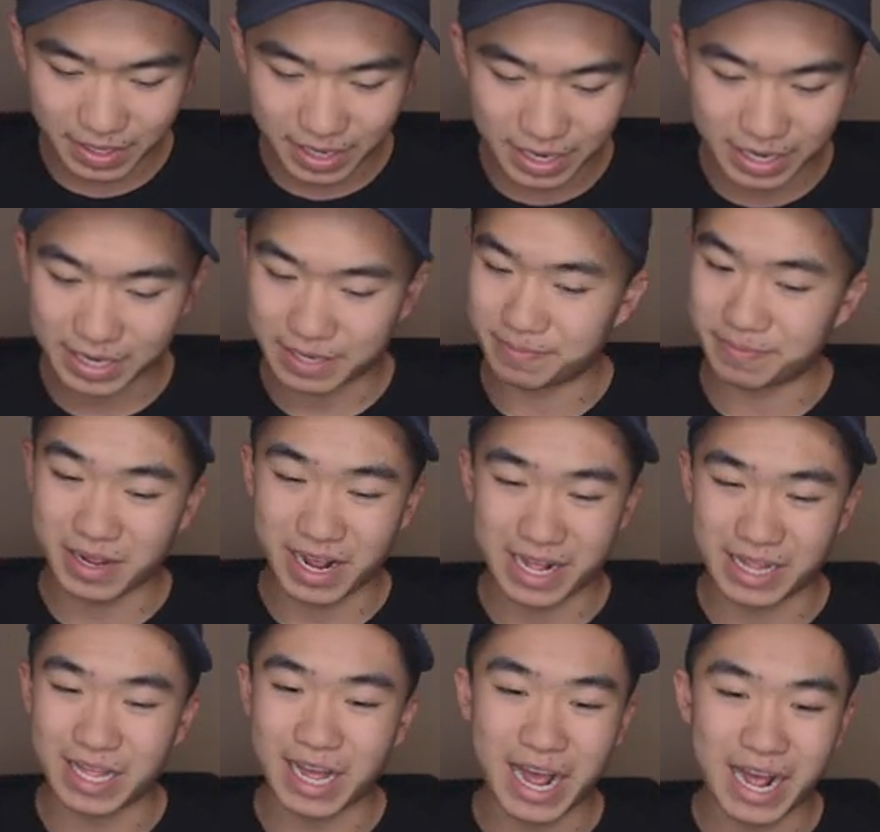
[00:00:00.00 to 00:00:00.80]
Uh,
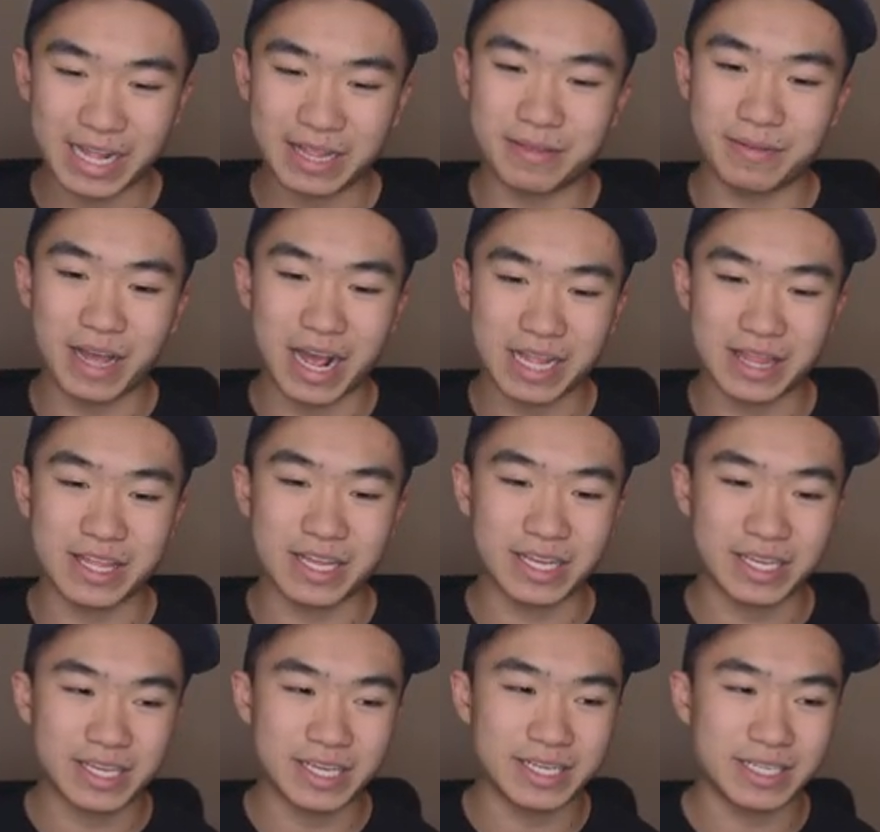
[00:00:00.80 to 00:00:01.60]
I, I, I
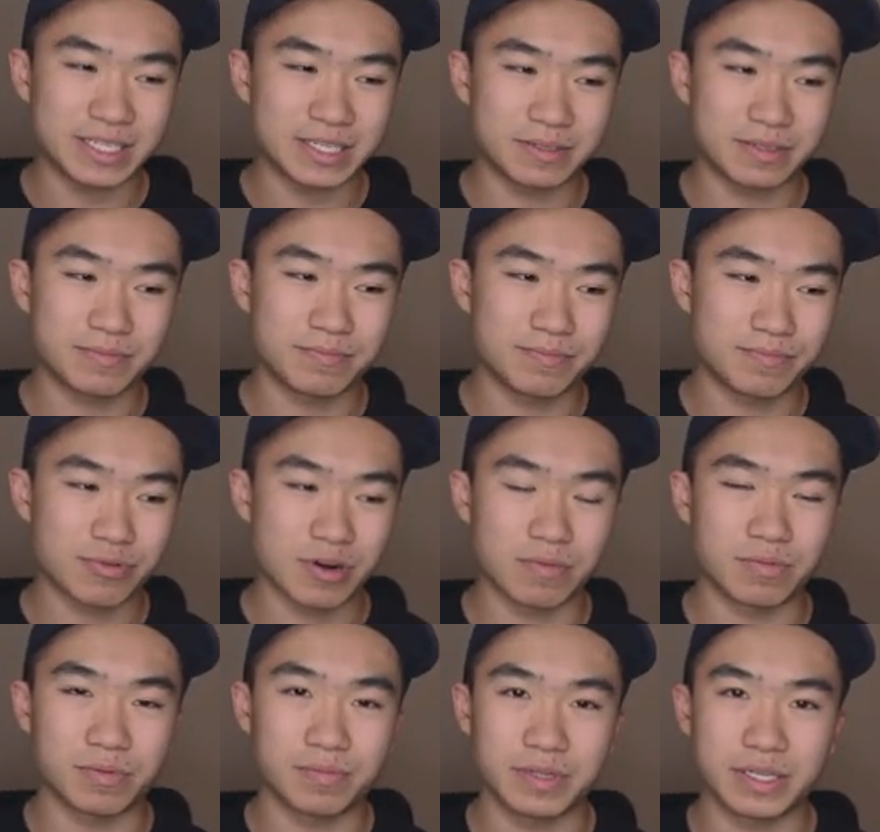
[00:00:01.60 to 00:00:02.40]
think he's
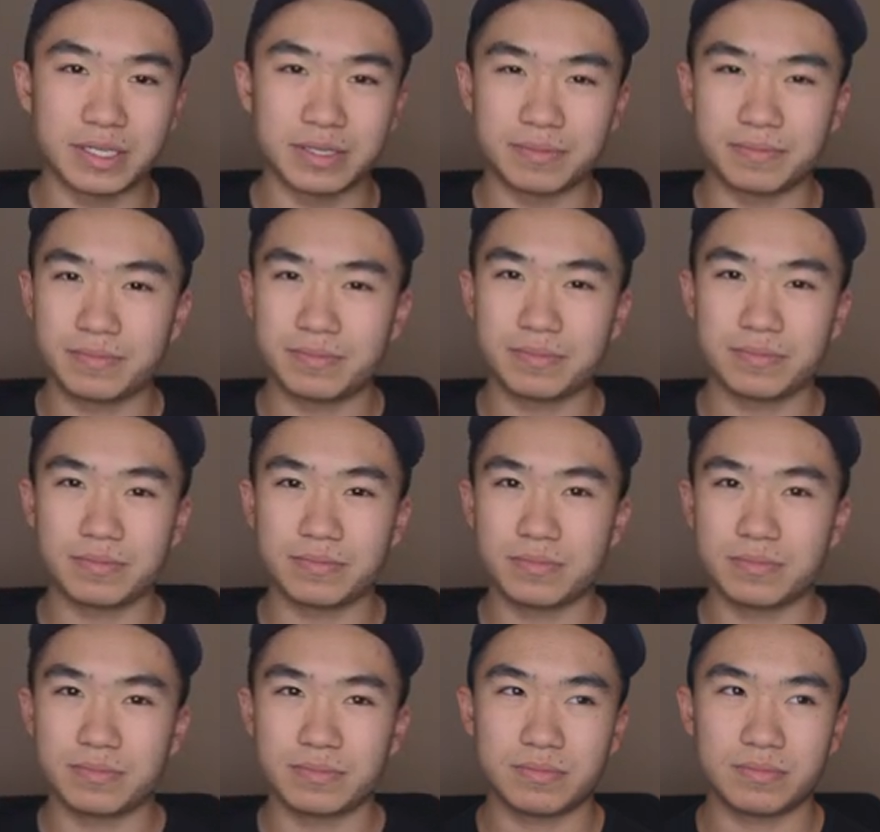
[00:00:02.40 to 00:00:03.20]
probably...
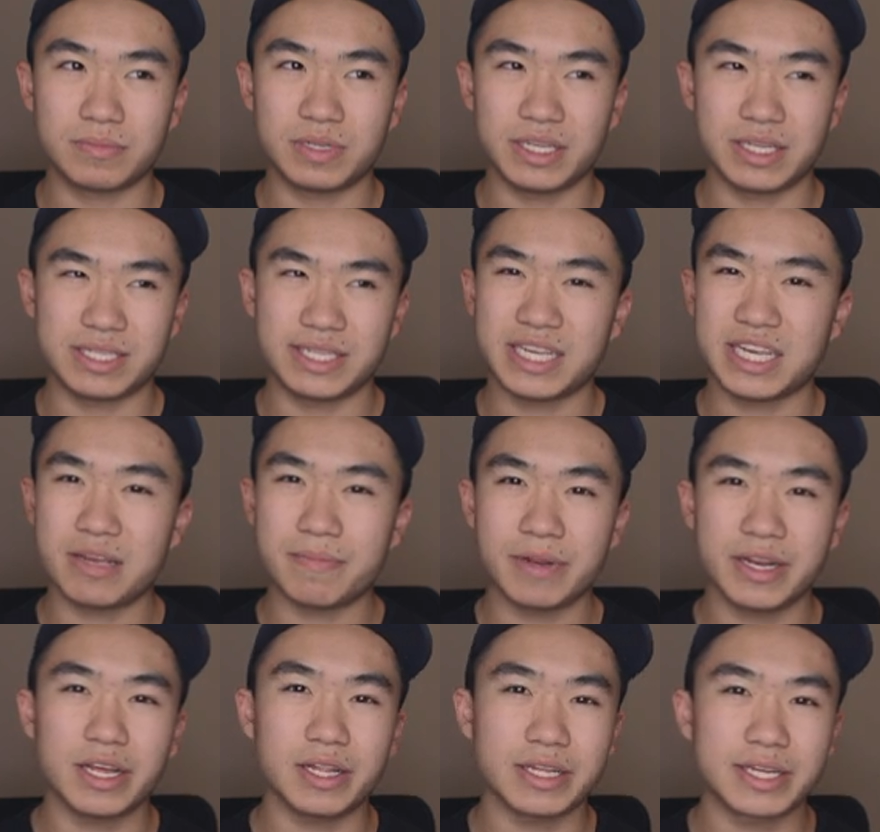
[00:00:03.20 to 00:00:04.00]
It's
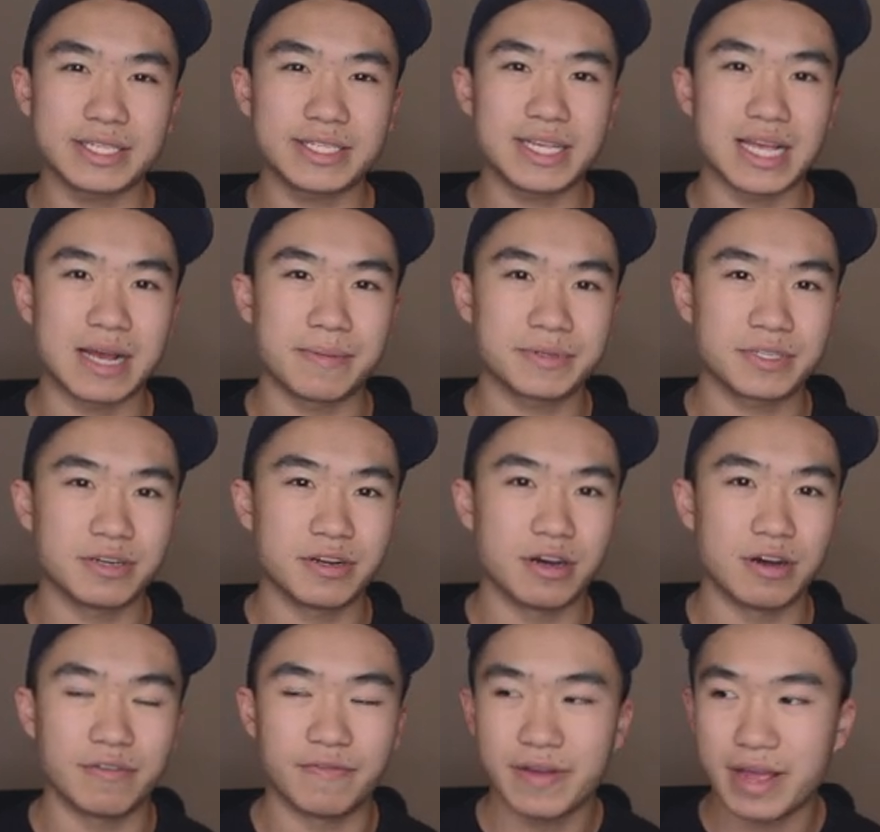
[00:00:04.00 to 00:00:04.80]
him and Ilya
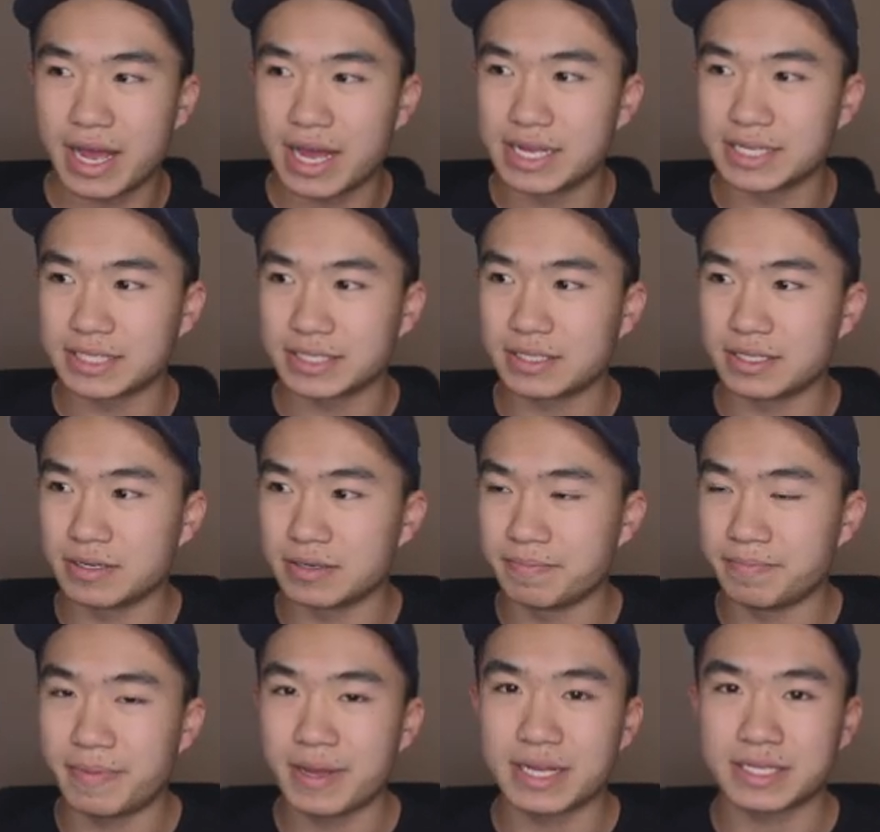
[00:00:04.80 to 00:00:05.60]
Samsonov as
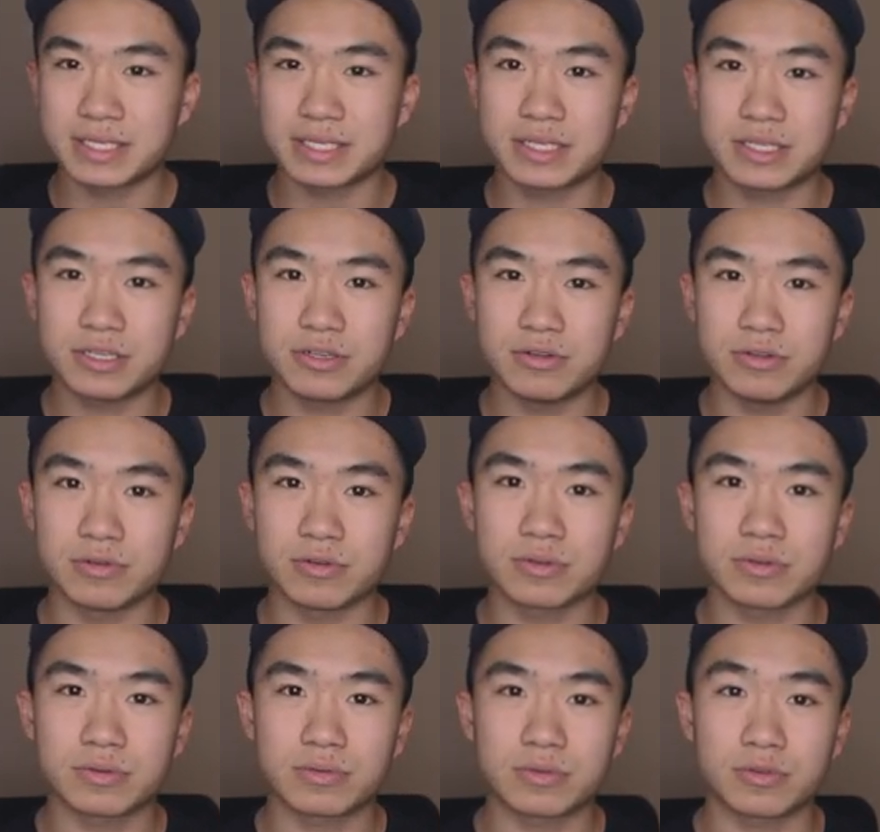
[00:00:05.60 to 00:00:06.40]
the best two
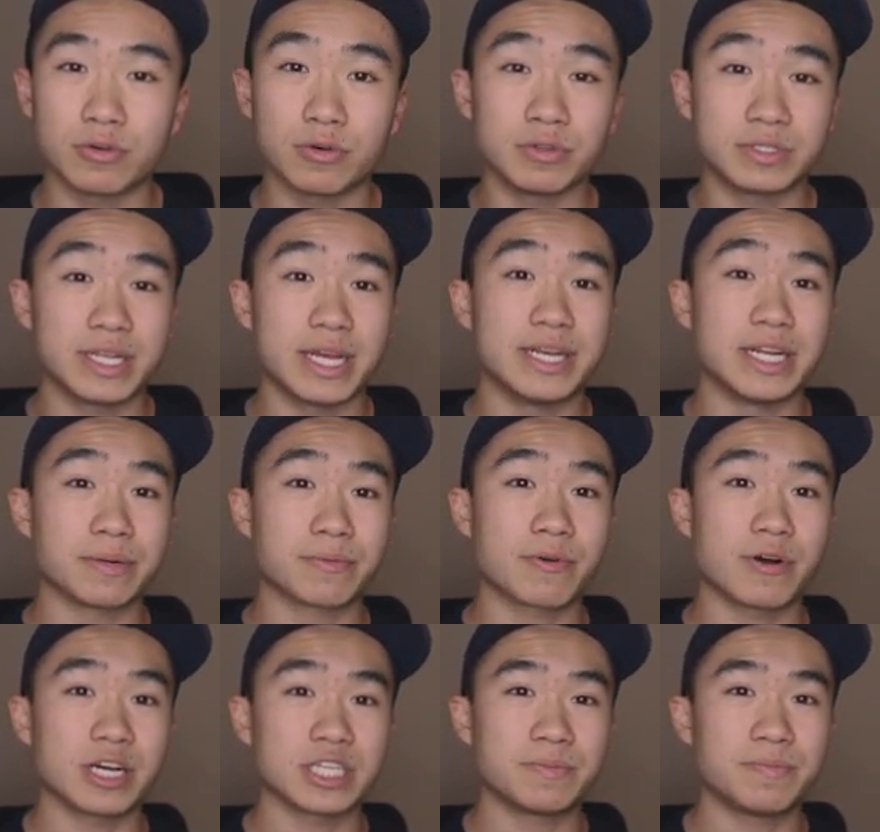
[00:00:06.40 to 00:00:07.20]
goaltending
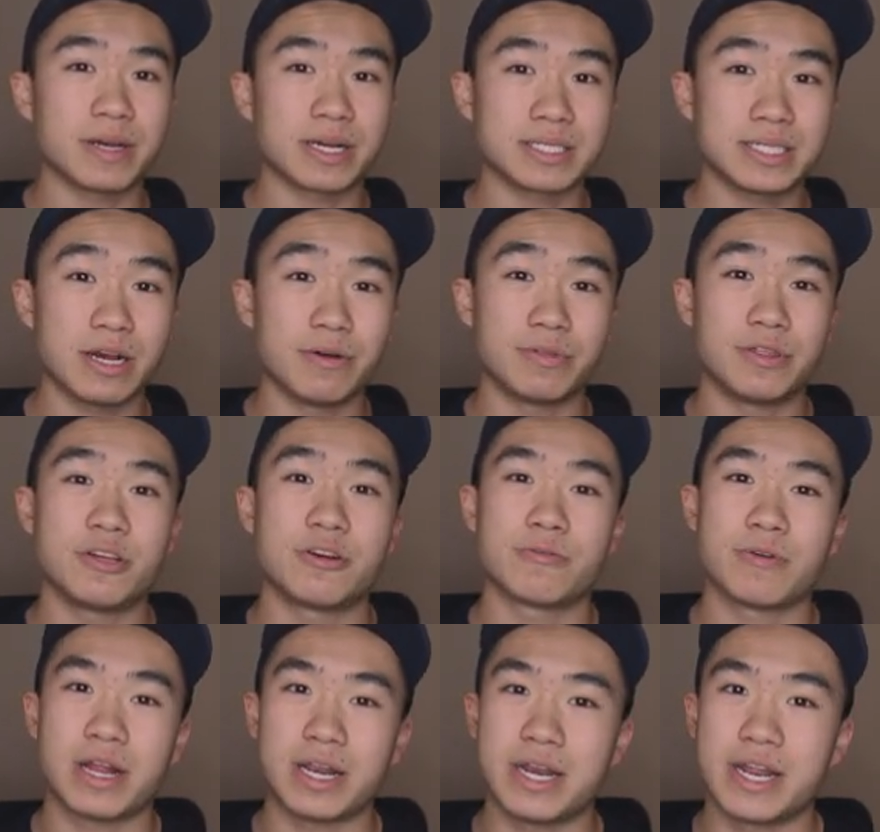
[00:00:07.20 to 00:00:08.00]
prospects out
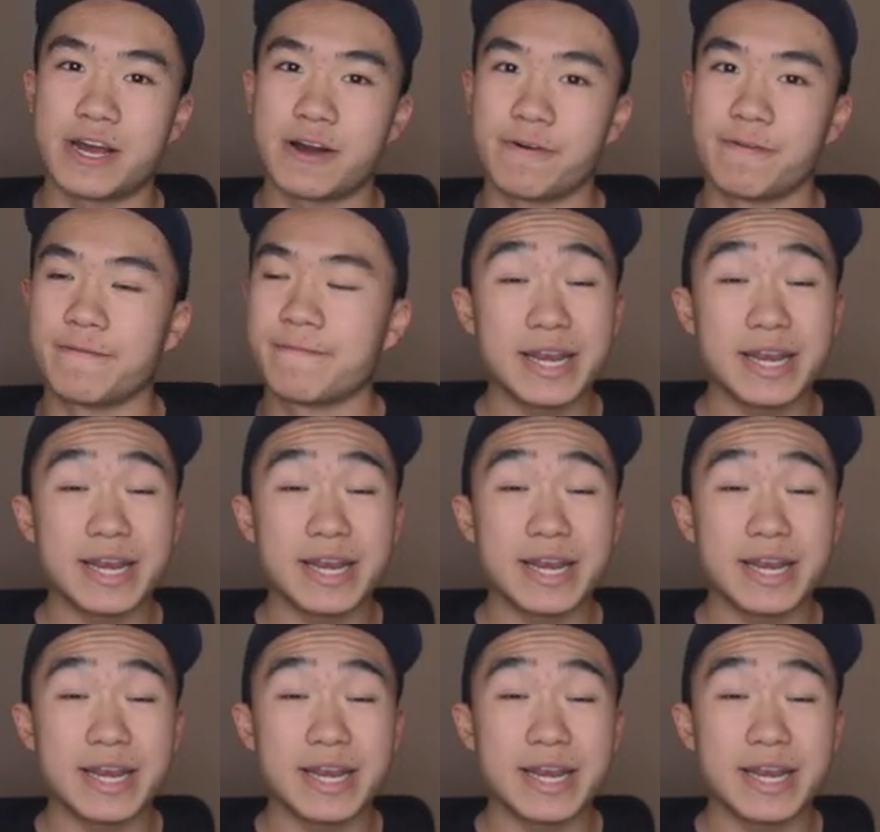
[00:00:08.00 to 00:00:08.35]
there right now.